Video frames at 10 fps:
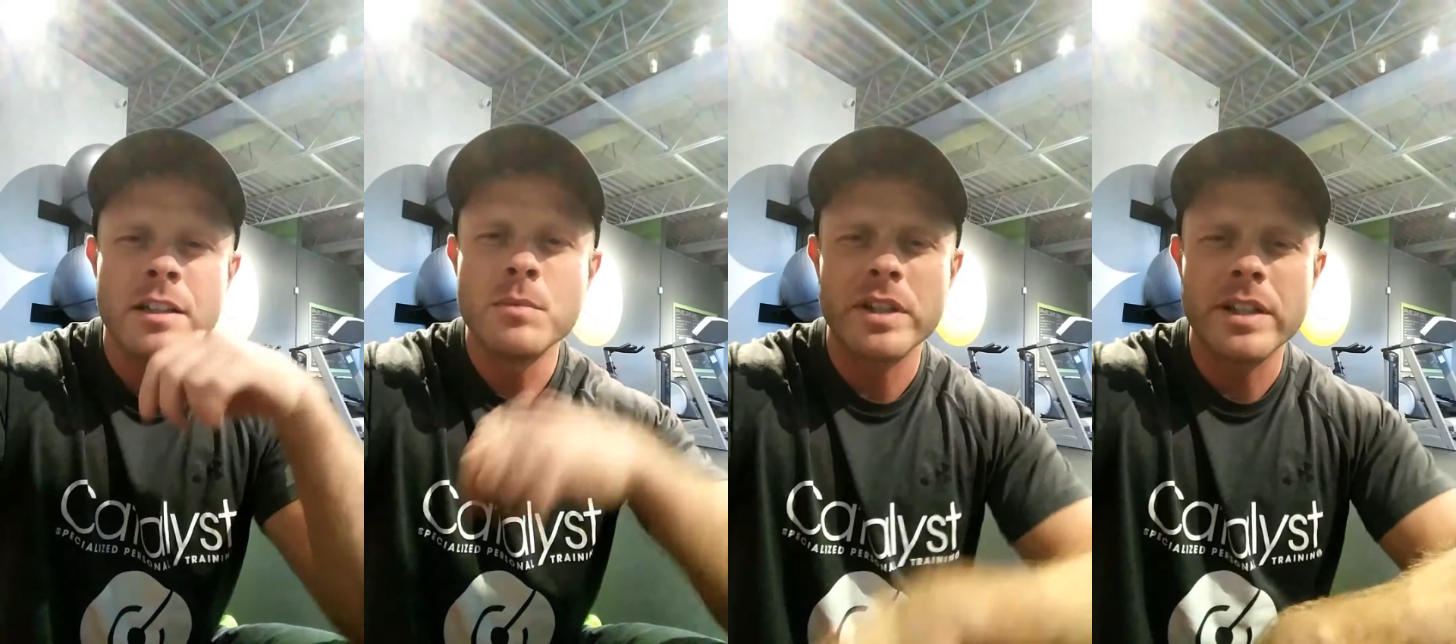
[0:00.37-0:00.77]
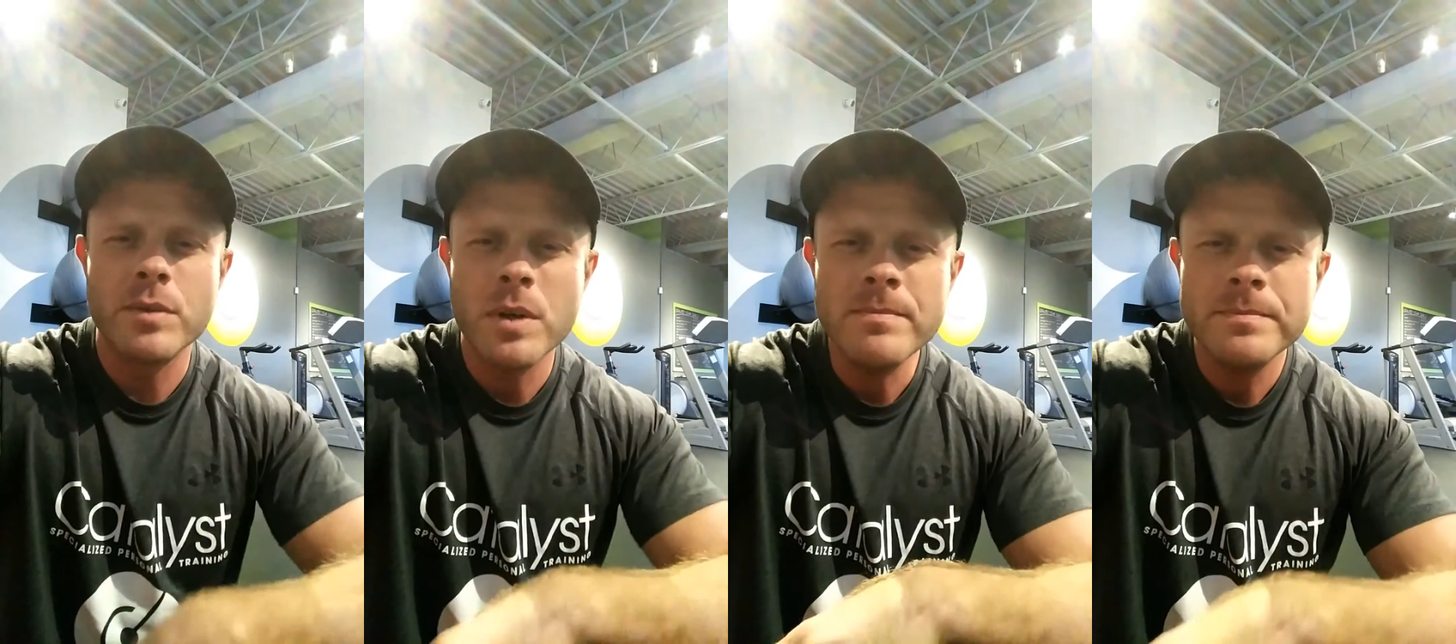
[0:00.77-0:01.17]
Morning,
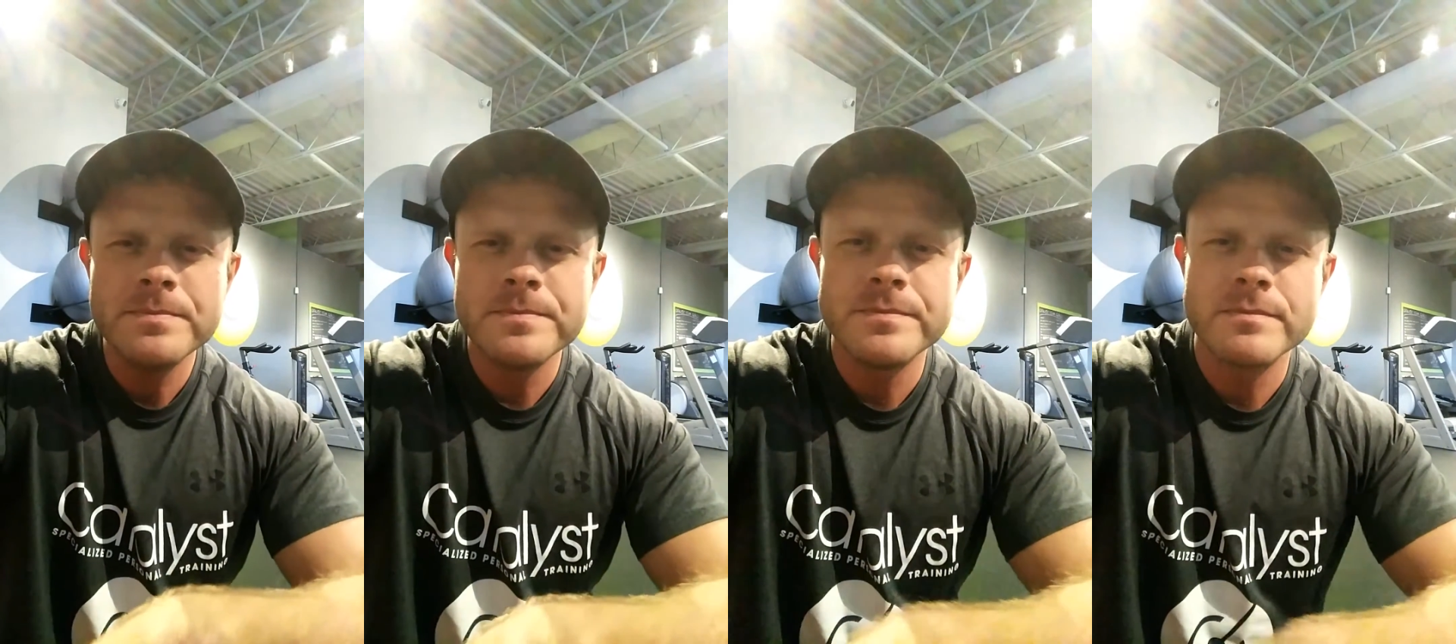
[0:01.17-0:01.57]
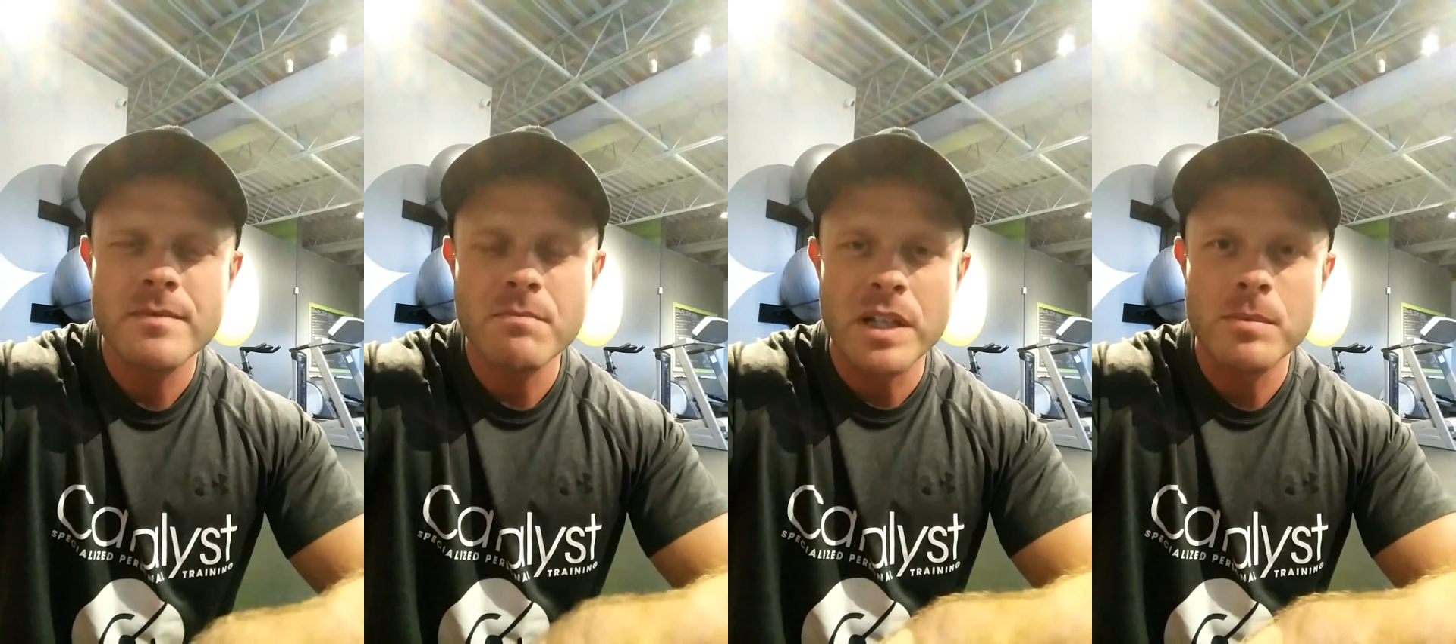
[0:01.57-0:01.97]
everyone.
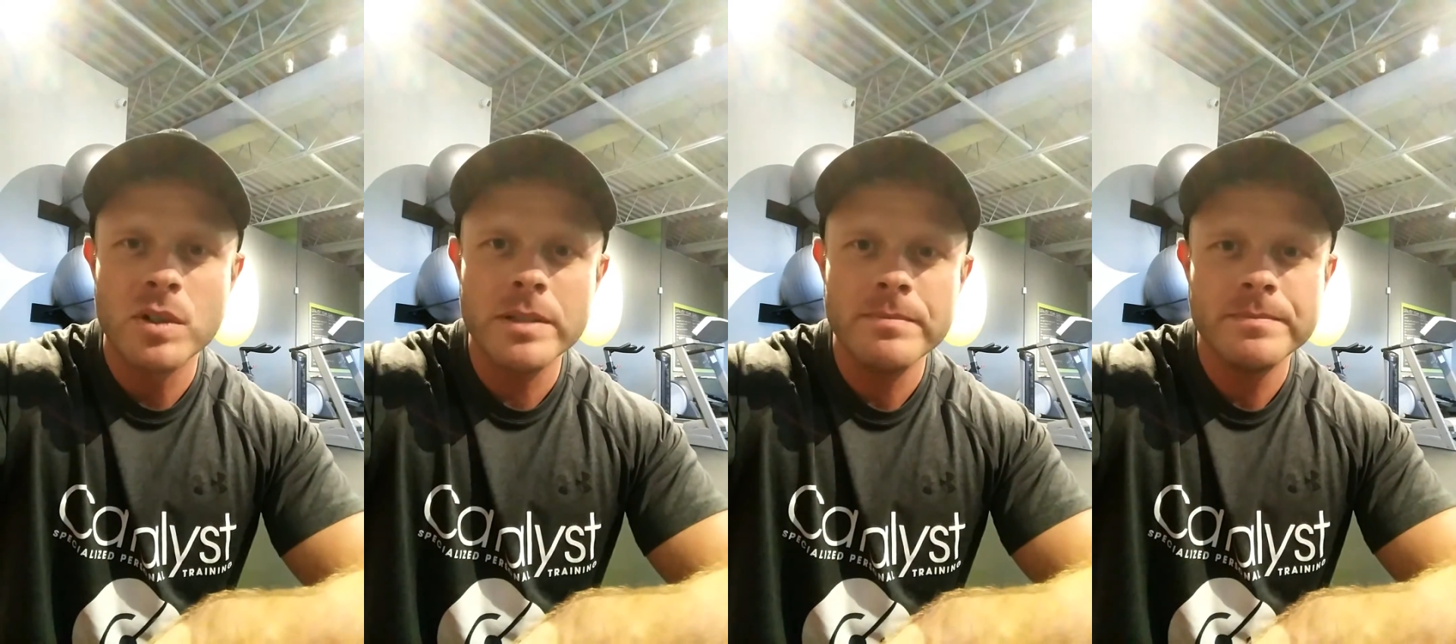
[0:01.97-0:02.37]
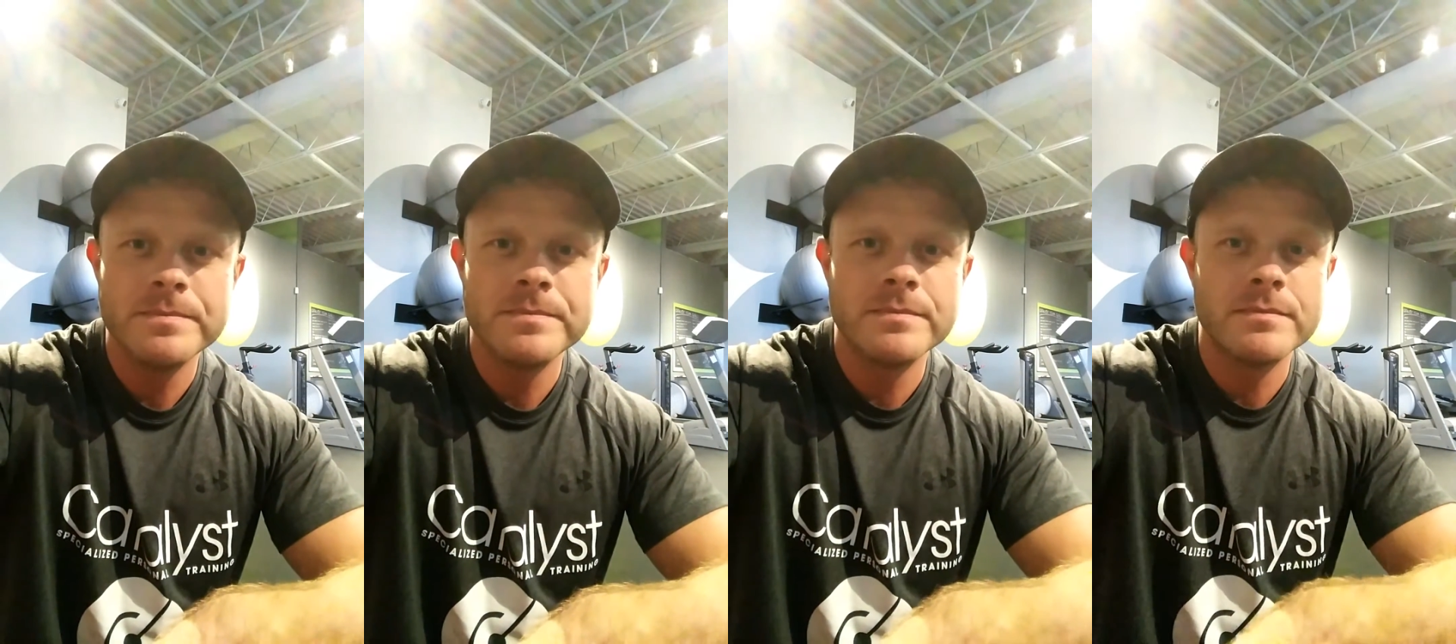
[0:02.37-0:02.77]
Monday morning,
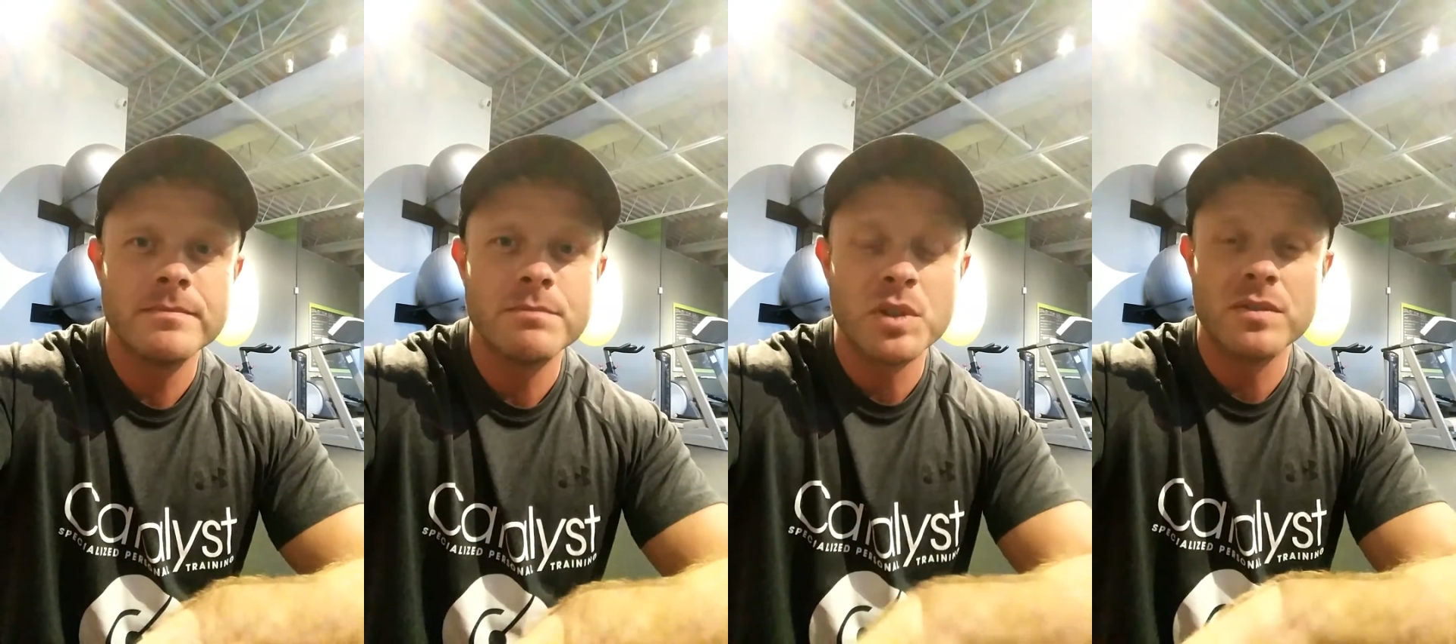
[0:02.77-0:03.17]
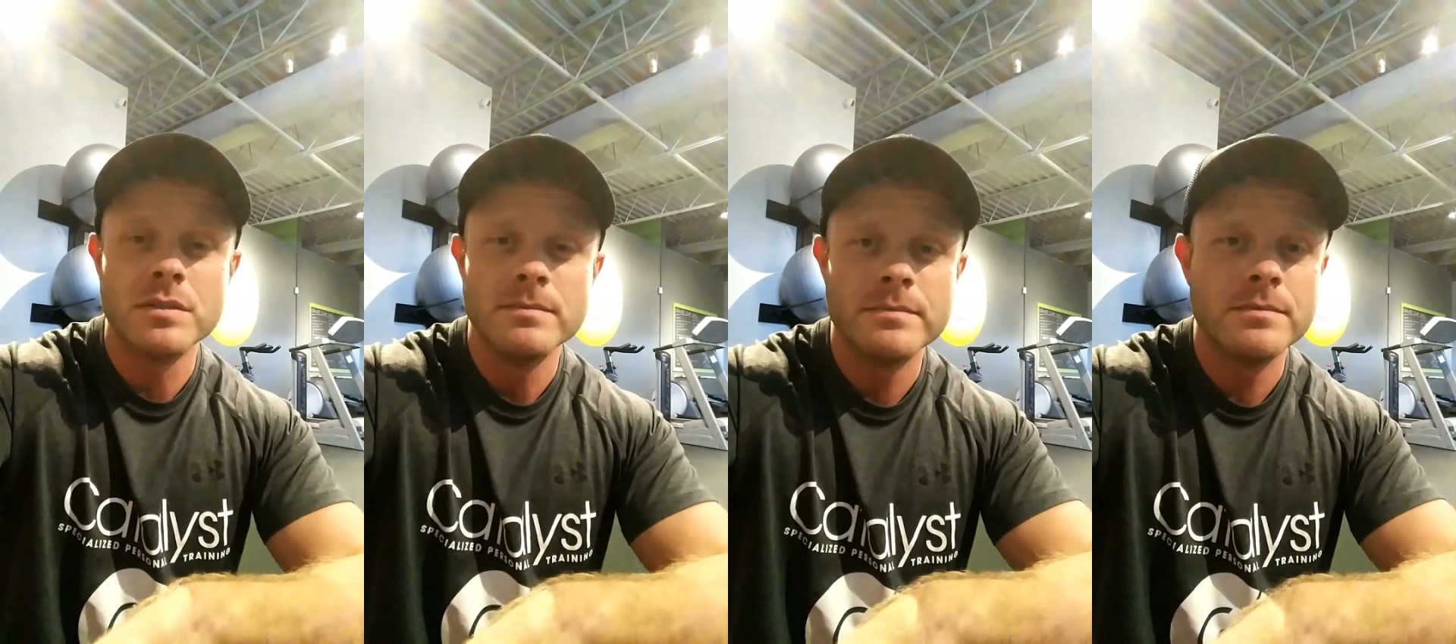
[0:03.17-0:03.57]

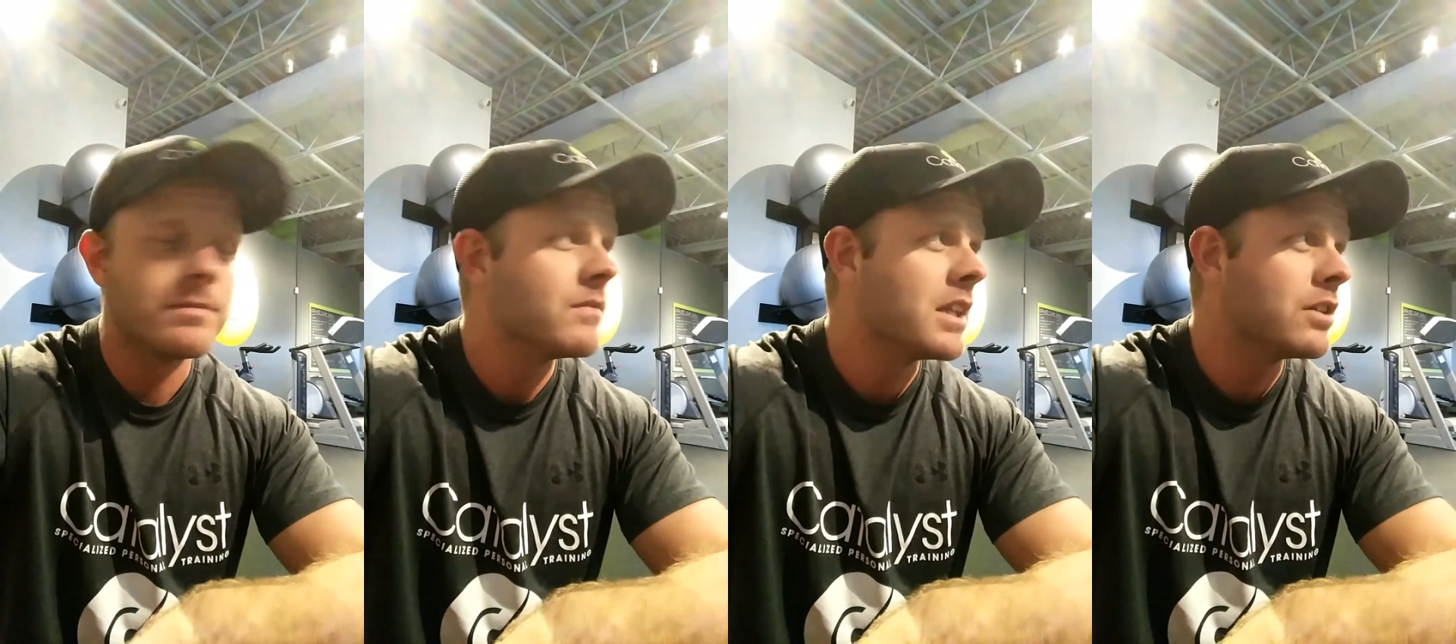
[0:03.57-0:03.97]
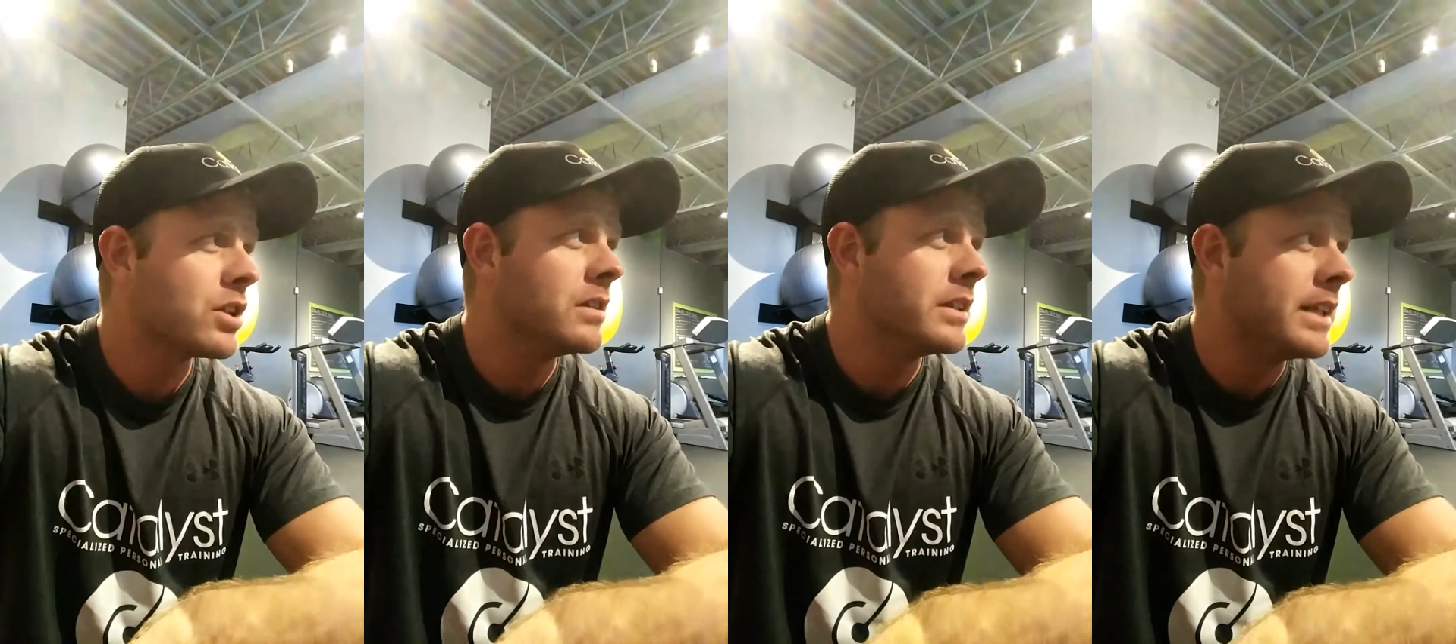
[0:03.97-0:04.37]
beautiful,
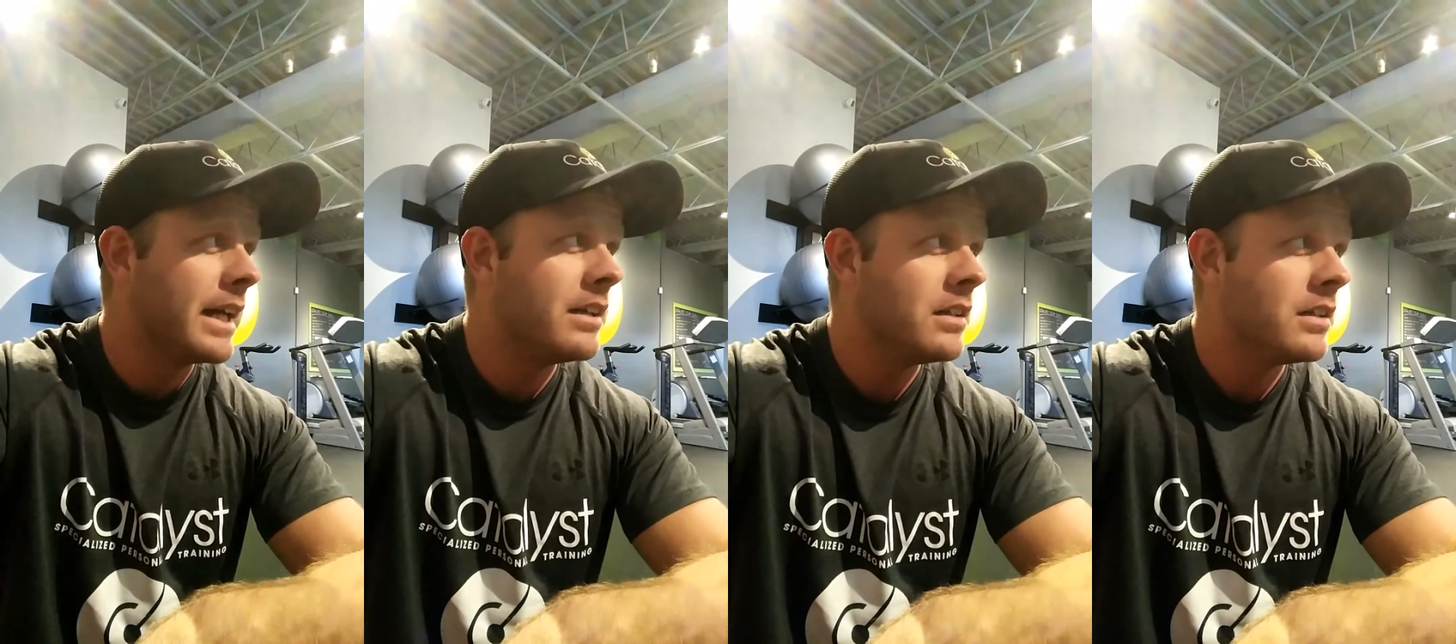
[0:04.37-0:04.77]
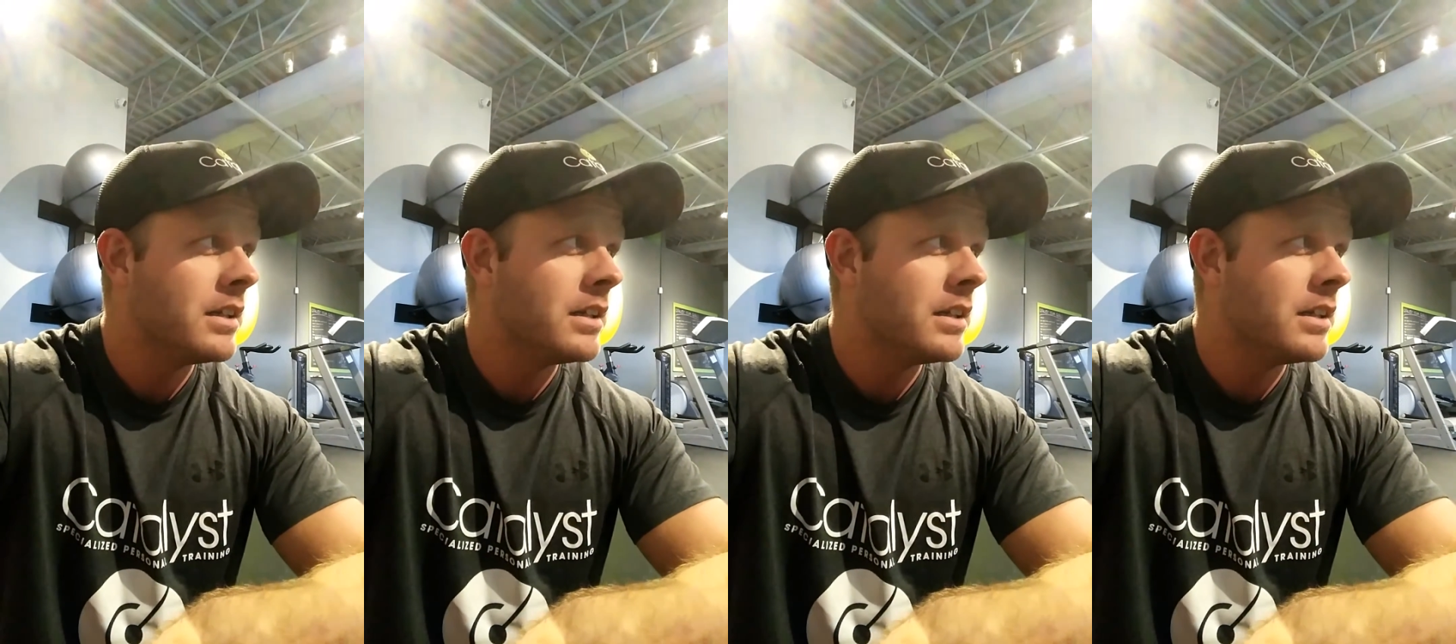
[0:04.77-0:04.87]
chilly day.